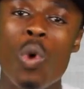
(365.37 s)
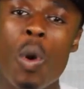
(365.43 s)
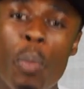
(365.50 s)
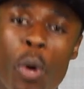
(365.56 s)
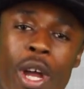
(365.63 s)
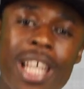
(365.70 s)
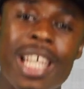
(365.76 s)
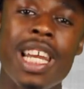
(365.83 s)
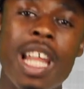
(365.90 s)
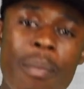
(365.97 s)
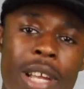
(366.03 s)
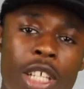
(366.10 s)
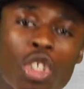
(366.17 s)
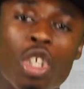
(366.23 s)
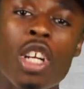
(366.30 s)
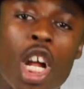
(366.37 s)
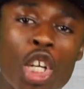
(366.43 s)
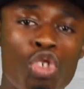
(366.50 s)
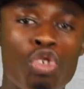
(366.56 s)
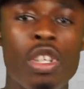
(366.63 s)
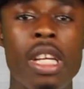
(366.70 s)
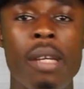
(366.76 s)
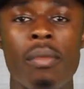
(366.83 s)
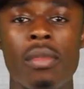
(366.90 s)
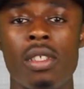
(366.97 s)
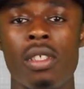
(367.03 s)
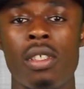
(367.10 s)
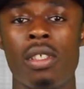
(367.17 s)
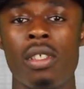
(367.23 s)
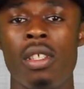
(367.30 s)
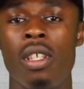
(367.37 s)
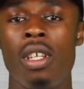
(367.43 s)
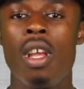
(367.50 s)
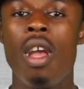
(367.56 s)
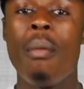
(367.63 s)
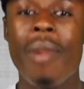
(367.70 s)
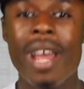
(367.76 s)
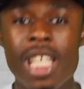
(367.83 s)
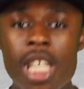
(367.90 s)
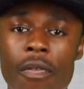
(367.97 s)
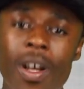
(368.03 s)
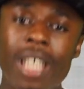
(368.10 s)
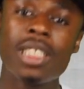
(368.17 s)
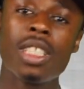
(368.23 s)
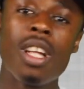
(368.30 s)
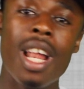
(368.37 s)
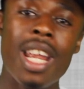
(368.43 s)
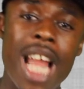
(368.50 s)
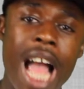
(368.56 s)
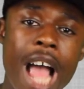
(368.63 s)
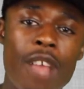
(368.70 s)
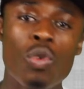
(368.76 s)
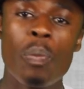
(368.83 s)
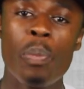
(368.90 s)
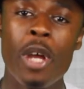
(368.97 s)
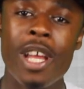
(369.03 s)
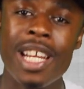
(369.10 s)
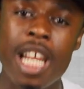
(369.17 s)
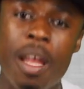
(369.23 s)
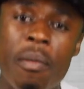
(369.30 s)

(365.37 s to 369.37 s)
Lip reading: we're putting limits on our dreams. Many of us in our lives, we're putting